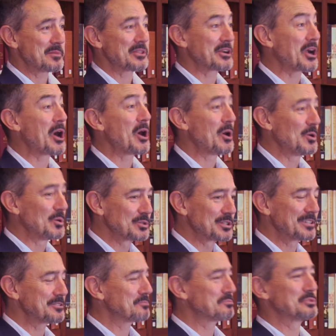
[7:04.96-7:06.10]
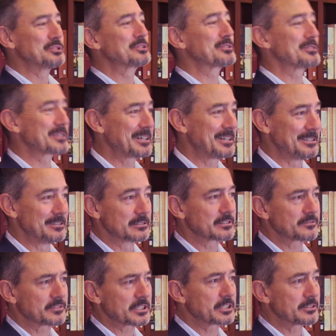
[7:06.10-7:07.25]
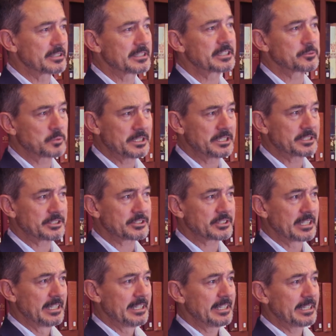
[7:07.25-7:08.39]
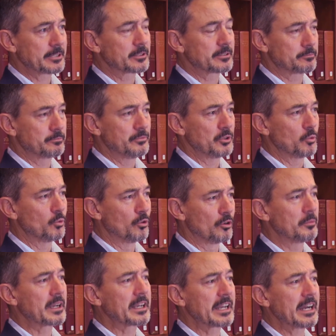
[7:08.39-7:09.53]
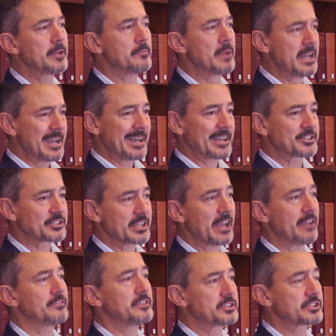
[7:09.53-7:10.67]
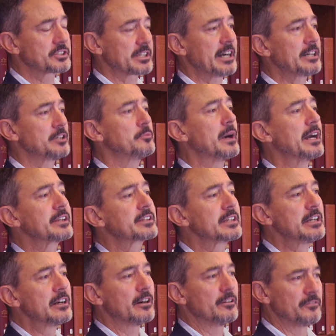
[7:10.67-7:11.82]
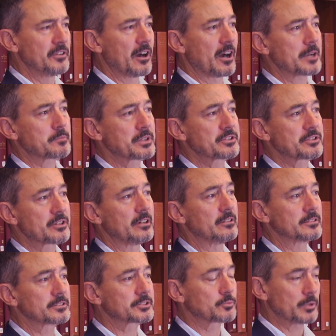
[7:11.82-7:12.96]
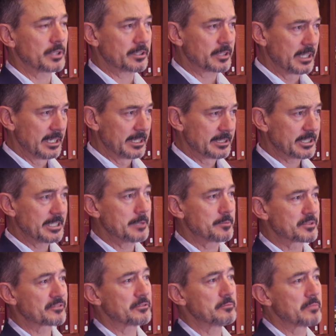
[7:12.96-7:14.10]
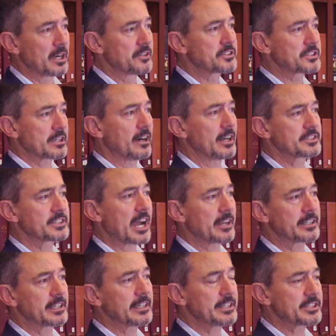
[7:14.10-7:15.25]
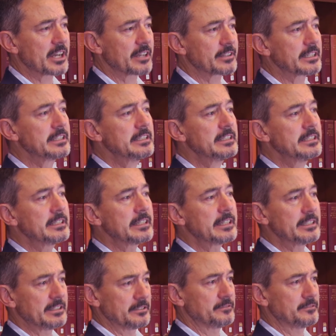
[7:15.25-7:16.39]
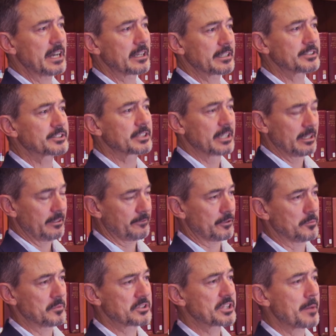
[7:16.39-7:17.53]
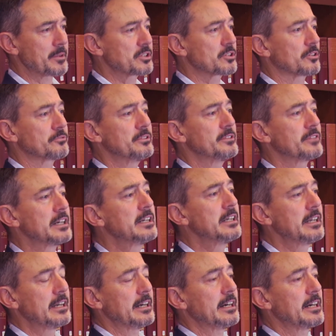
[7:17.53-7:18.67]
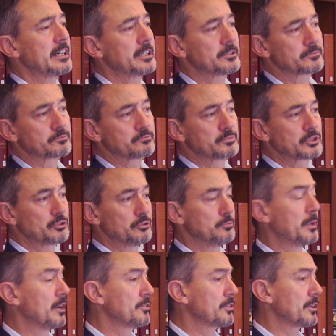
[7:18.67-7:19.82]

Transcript: the cold, the brutal cold of the Korean winters. The war became a savage stalemate of night patrols with teams from both sides hunting each other in the valleys from the Samachon River to both